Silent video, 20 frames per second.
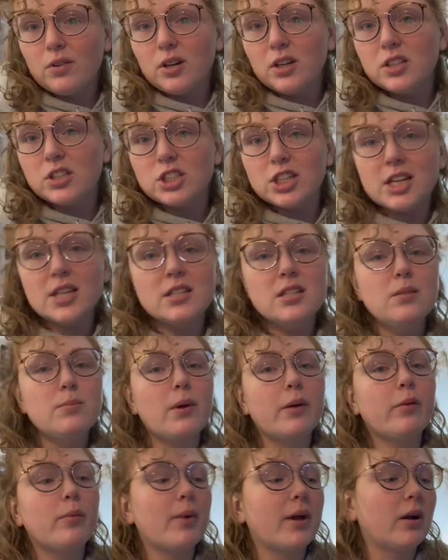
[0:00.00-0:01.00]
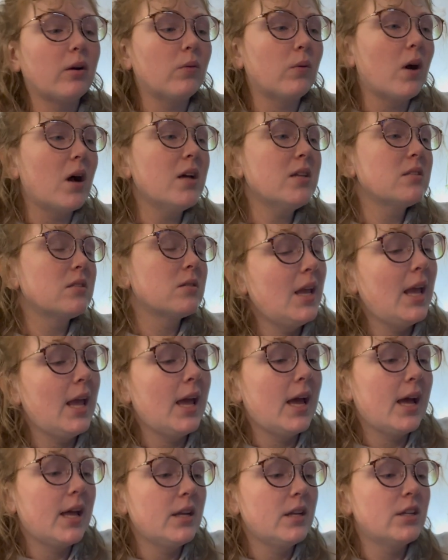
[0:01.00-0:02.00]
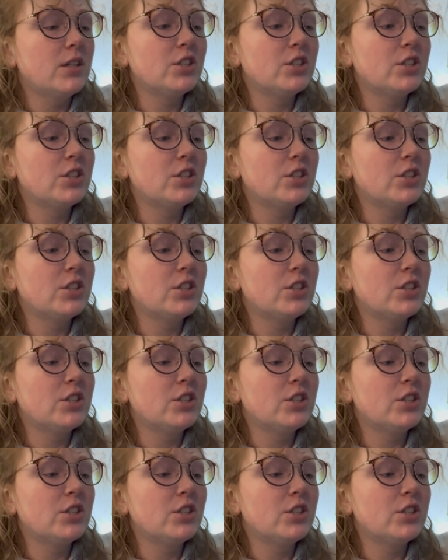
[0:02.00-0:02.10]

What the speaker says: Enchanted by Rebecca Ross, and